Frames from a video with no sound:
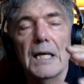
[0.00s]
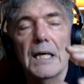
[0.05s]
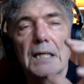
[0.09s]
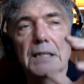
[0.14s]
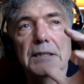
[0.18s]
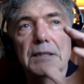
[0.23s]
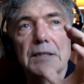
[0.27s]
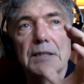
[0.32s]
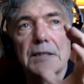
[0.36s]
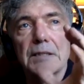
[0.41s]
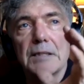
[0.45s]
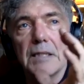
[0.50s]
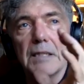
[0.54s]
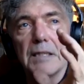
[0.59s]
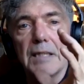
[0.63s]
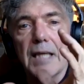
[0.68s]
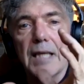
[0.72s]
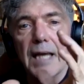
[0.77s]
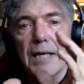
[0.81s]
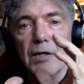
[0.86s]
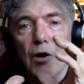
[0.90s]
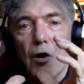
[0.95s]
is
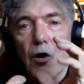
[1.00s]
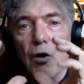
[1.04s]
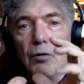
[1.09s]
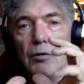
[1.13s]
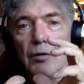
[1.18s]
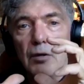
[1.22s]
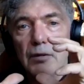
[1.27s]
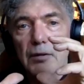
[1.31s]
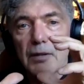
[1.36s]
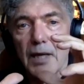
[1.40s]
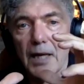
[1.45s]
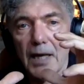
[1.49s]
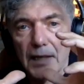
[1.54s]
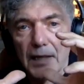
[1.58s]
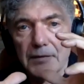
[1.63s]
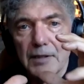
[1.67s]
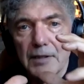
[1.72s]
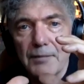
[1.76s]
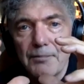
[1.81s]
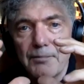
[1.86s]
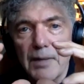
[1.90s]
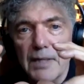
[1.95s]
that,
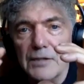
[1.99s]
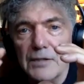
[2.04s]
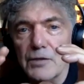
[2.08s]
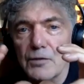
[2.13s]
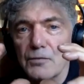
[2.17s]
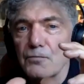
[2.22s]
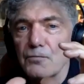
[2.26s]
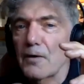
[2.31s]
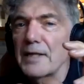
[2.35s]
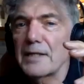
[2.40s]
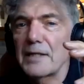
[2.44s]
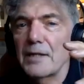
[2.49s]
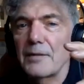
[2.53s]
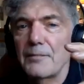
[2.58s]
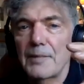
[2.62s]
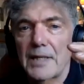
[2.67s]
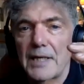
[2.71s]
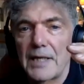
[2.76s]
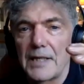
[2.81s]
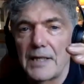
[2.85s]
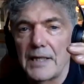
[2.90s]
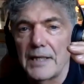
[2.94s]
as I mentioned right in the
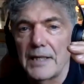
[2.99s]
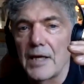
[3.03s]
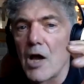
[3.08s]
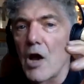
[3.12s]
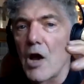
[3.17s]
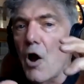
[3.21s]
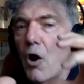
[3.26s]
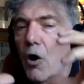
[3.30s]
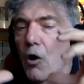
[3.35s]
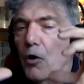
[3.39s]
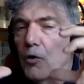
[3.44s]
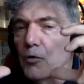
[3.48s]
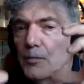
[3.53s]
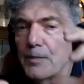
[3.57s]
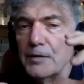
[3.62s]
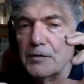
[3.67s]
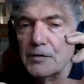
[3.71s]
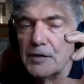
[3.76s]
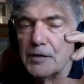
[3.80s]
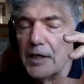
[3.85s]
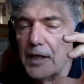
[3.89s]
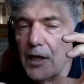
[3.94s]
beginning, hope
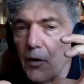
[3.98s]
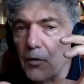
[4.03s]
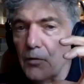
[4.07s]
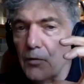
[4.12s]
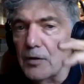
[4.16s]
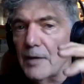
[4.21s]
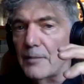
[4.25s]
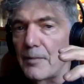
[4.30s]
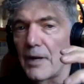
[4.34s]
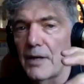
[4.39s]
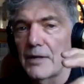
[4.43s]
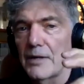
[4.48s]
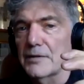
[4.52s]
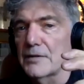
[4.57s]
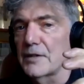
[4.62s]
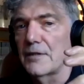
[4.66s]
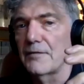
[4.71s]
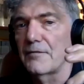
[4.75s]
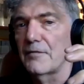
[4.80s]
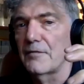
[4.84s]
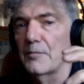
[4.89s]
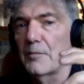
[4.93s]
is the only
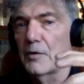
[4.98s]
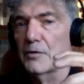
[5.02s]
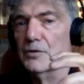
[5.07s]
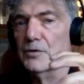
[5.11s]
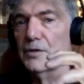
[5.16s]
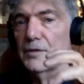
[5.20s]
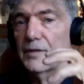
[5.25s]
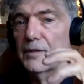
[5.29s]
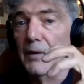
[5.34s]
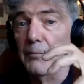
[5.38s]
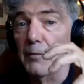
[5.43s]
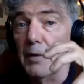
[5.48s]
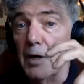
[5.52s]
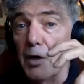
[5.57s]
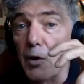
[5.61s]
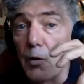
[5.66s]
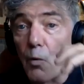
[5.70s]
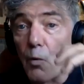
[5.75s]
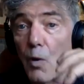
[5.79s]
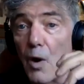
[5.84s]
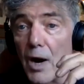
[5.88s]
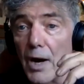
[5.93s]
positive emotion that
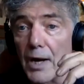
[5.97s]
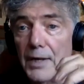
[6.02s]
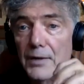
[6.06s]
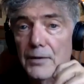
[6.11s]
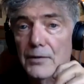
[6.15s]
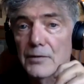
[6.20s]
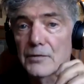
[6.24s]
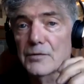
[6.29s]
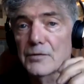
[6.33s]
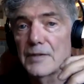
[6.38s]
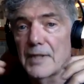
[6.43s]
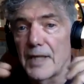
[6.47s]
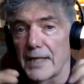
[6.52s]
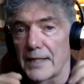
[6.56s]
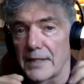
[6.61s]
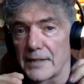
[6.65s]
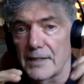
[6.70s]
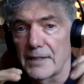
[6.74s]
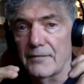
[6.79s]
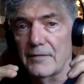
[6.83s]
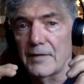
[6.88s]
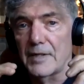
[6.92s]
requires
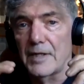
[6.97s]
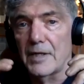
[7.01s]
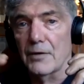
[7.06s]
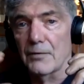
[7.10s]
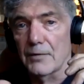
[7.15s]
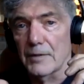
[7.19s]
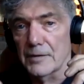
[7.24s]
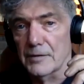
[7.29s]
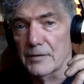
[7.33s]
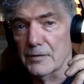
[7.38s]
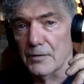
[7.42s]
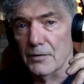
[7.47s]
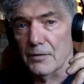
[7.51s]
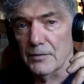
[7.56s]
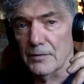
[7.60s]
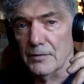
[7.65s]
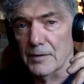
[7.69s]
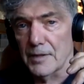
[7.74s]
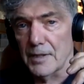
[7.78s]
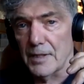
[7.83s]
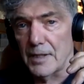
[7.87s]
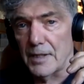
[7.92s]
negativity or
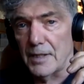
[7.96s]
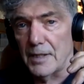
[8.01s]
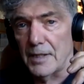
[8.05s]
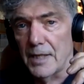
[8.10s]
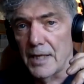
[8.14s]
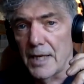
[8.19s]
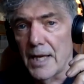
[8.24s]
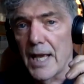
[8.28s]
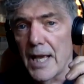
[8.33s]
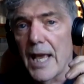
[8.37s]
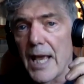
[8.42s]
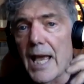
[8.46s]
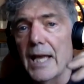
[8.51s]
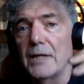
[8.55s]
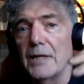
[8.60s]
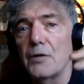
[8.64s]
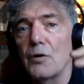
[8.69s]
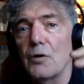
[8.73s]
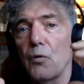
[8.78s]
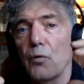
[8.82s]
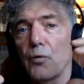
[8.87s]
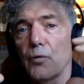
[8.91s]
uncertainty
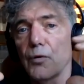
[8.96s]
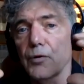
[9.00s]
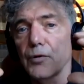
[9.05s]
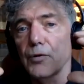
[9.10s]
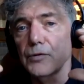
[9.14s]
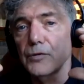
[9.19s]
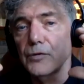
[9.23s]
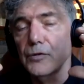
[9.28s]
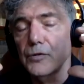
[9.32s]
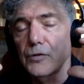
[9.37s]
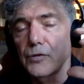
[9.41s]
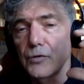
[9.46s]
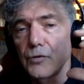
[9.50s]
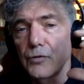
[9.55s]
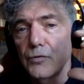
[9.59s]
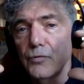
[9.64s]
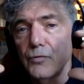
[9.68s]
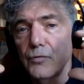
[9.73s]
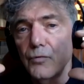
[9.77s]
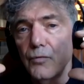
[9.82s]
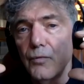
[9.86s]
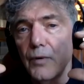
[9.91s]
in order
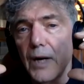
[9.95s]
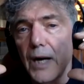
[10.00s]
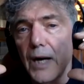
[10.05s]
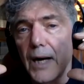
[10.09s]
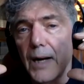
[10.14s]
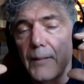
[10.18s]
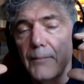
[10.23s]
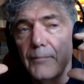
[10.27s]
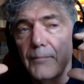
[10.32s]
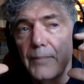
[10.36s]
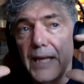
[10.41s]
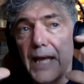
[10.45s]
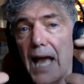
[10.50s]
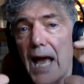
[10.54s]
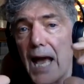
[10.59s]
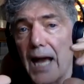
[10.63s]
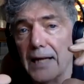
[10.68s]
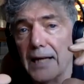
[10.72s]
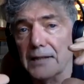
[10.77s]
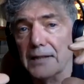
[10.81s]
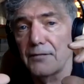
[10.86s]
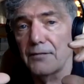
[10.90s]
to be
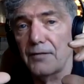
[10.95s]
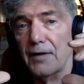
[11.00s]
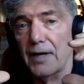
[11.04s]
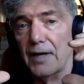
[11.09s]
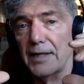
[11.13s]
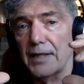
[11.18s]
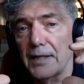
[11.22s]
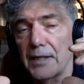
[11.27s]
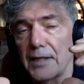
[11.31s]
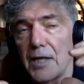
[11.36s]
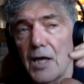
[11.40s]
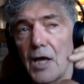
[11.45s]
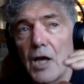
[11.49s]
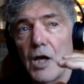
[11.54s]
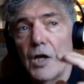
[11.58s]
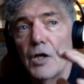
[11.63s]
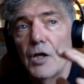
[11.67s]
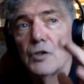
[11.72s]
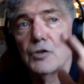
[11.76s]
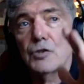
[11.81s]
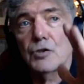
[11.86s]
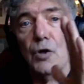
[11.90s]
activated.
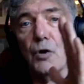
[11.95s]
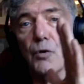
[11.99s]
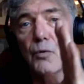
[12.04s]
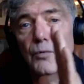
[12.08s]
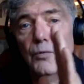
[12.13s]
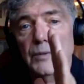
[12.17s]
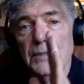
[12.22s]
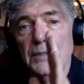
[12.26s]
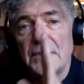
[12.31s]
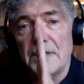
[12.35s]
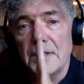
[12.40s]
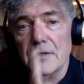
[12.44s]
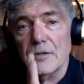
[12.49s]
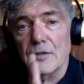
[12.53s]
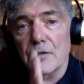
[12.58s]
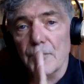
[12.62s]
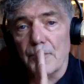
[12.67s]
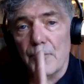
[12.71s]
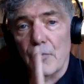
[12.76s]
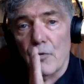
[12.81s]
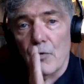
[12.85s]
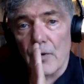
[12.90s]
So
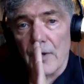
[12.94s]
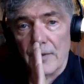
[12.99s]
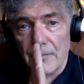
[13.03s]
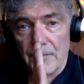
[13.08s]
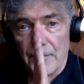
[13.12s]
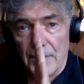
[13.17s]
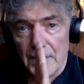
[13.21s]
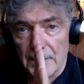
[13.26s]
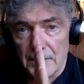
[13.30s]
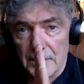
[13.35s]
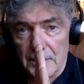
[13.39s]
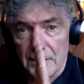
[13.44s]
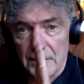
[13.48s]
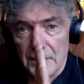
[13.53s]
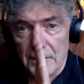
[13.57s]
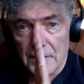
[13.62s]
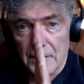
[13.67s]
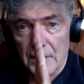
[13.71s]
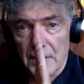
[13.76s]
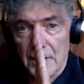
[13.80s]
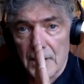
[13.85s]
disappointment